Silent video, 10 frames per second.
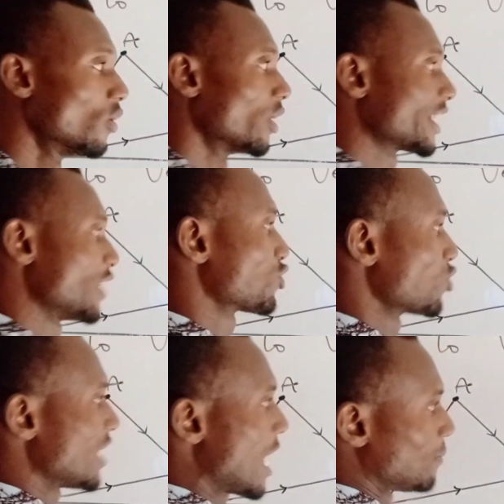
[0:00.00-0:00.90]
Okay,
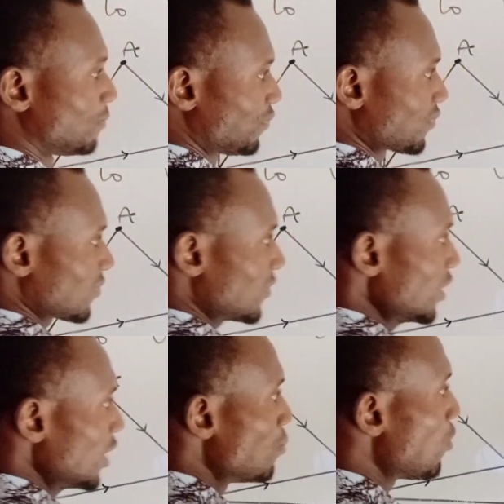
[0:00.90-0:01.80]
so now
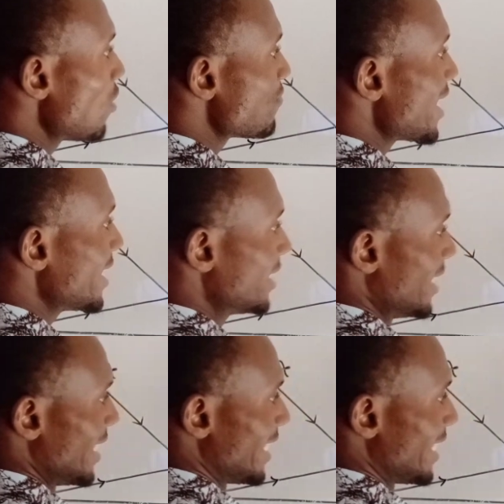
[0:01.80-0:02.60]
moving